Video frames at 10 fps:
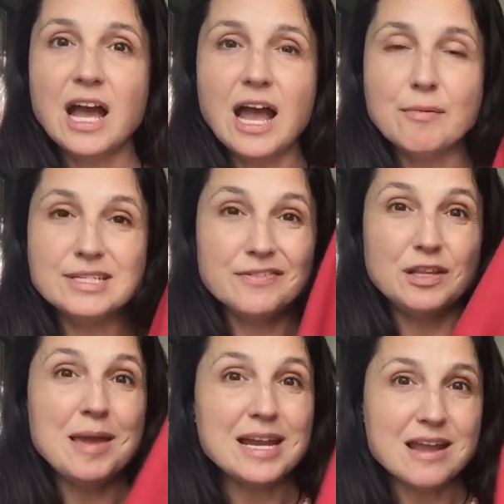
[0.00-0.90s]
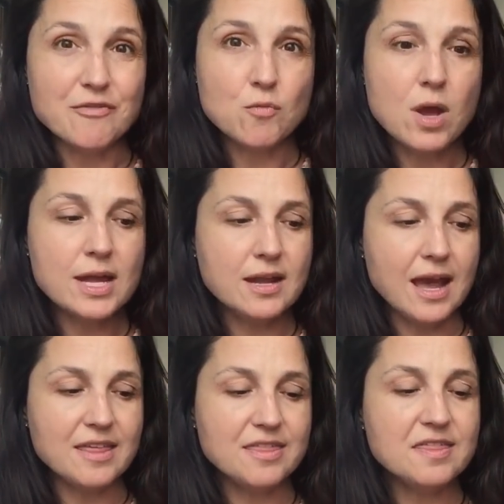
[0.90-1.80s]
I would definitely make another one.
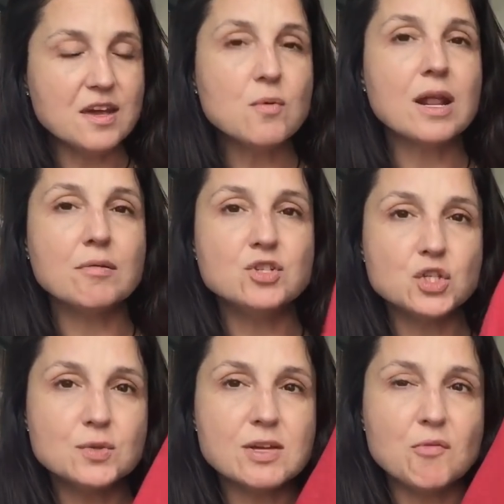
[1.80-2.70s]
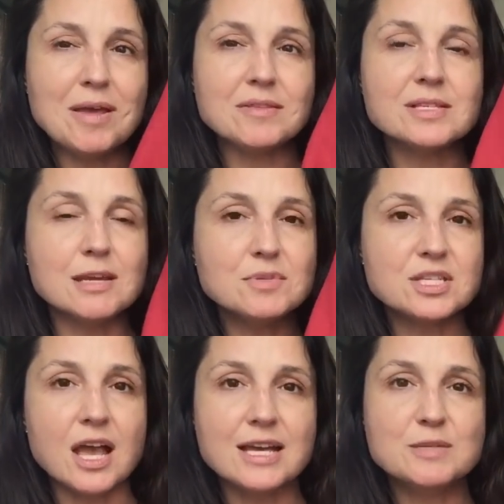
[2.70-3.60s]
I think what I would do is I would make the same
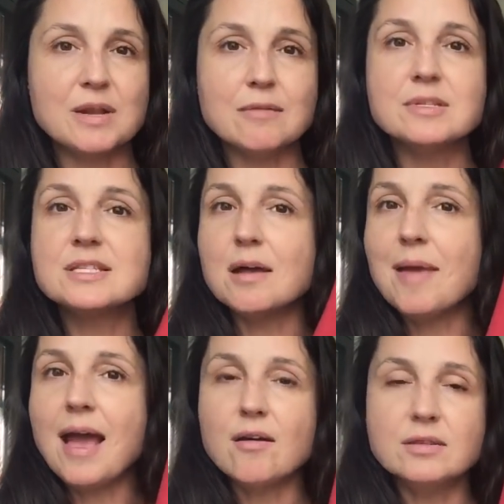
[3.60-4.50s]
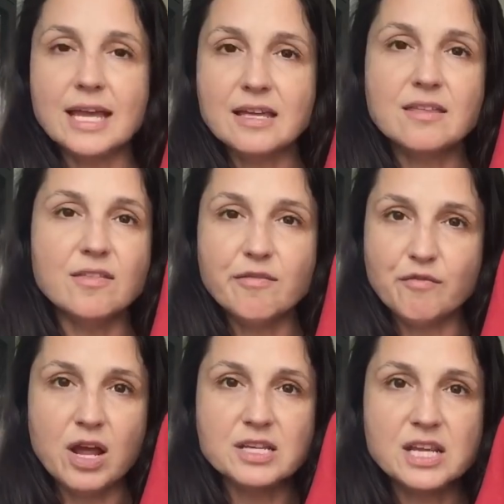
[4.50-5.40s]
size, but I would somehow lengthen the
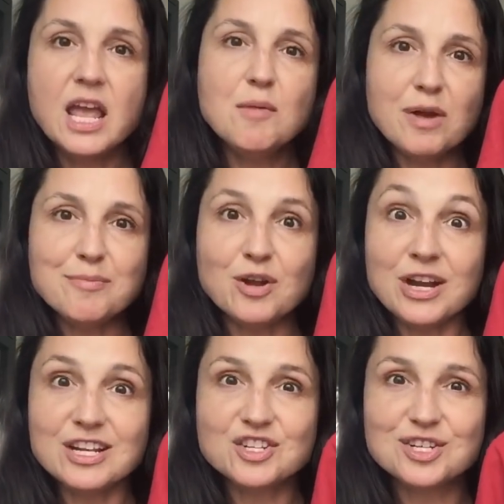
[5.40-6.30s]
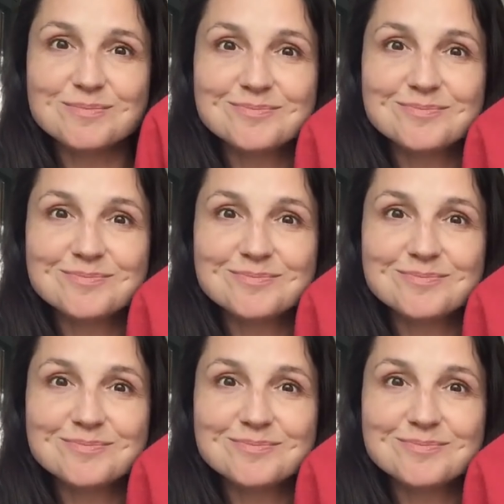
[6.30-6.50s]
front by about an inch.